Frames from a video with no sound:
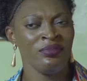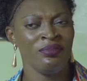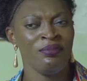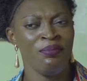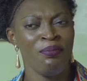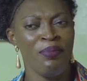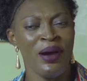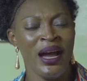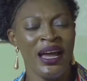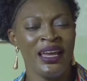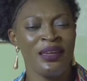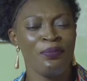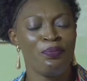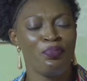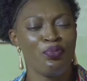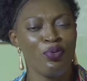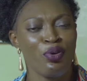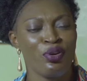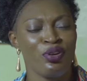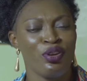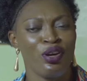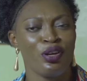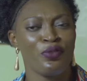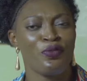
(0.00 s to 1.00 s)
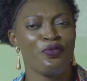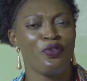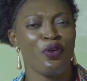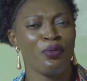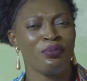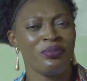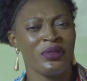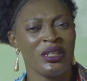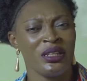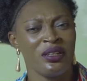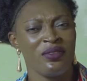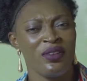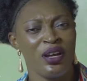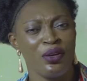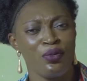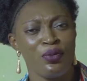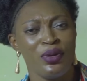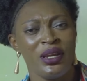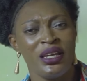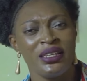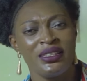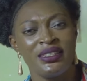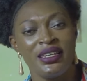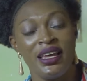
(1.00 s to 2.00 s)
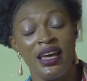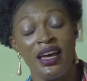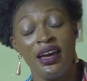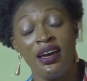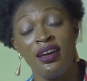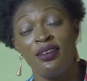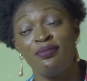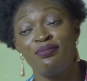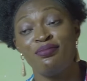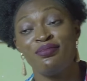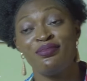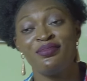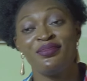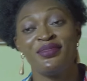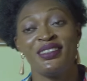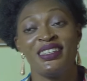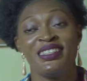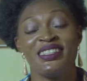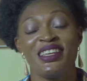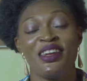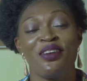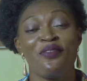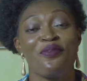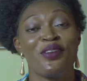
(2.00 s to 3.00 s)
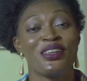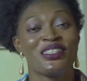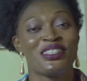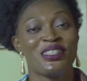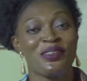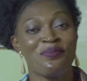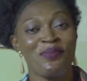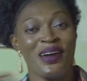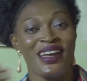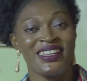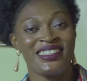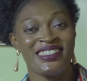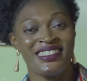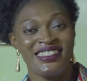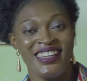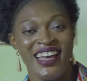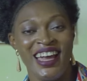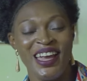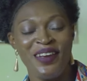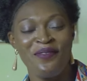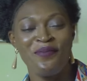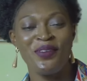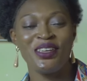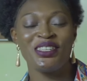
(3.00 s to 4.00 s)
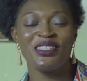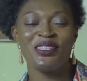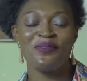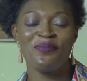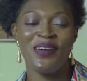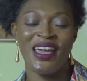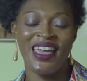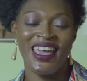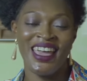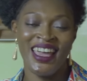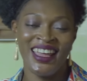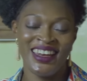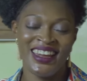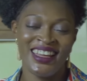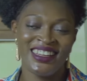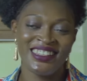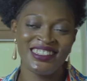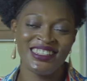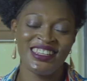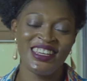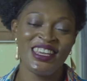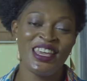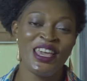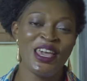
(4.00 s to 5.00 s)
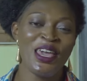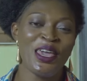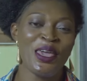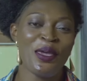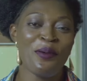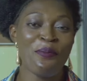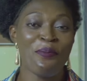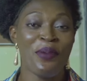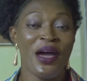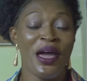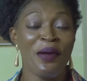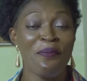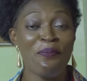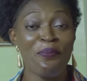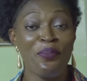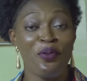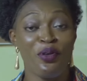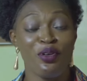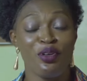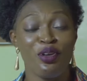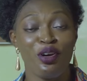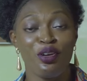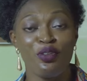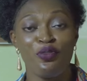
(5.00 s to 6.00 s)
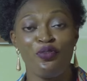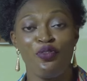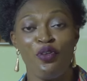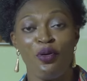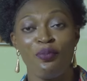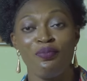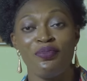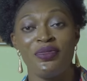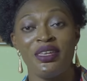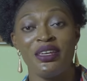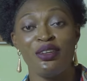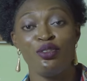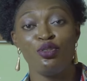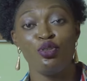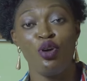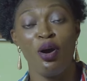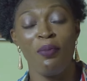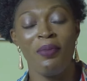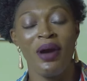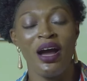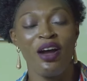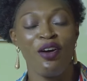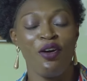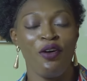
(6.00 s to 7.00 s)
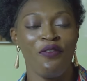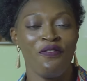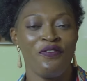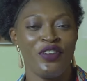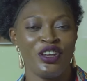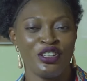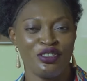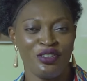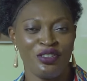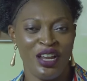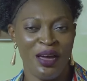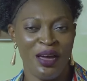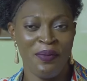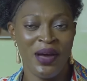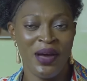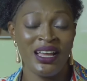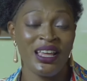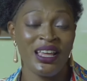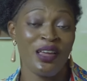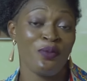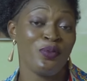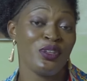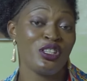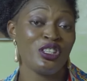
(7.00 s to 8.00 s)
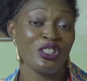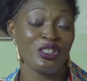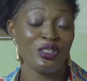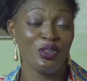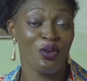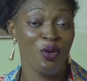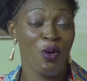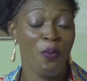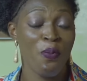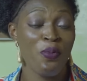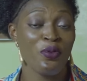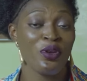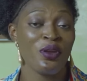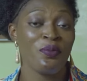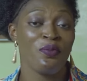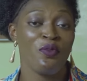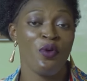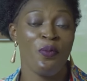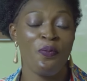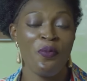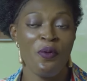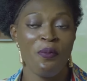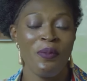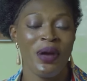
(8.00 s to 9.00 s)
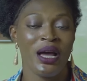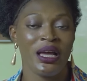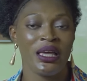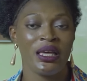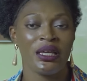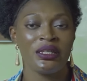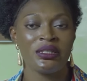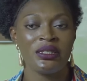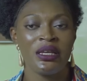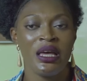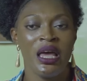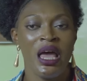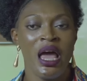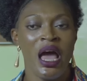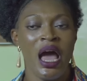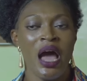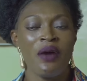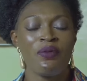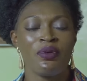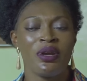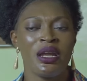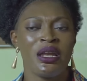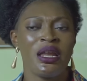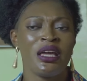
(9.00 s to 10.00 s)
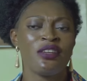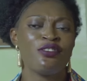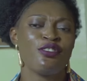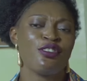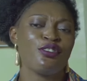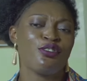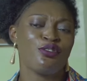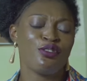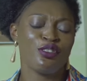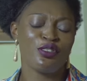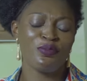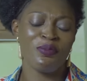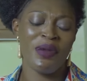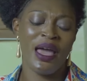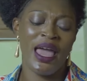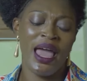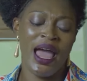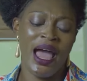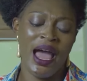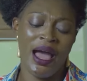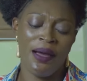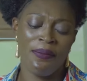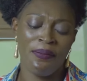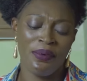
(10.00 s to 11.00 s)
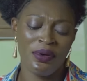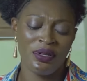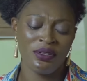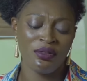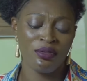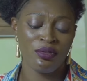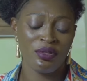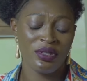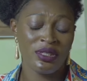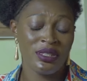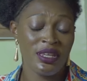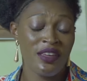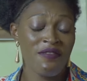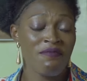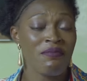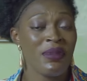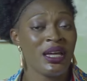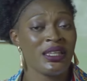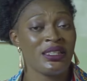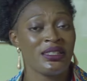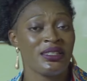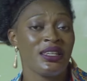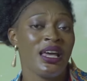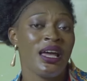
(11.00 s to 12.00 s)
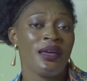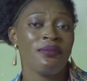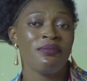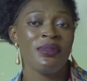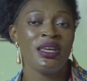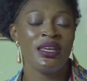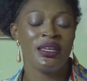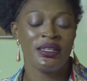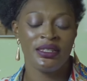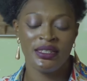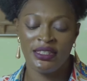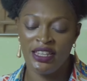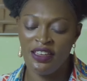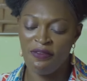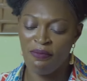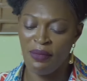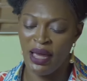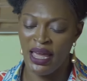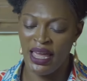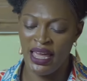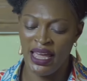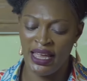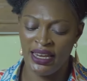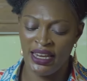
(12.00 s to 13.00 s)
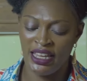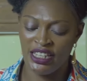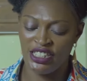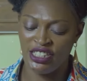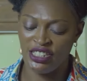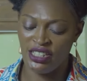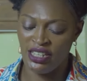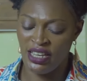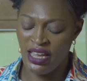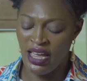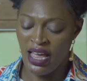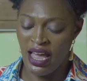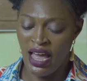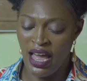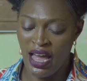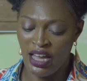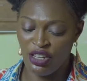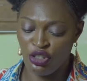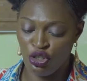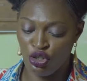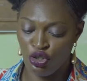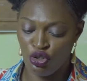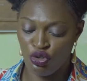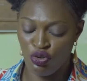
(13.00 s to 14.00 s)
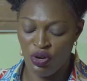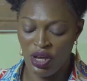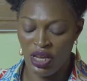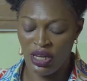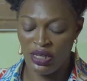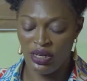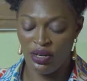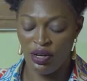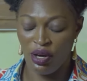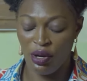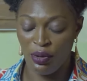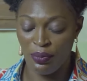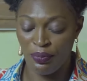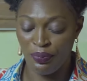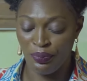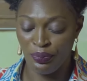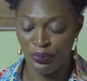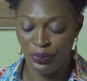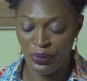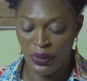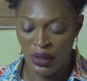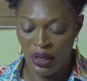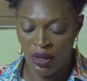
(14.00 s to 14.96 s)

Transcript: buying product from the regulated, instead of wasting my time, wasting my energy in buying product from the normal conventional market, which is the open market, I would rather just use my app to save my time, save my energy, and trade on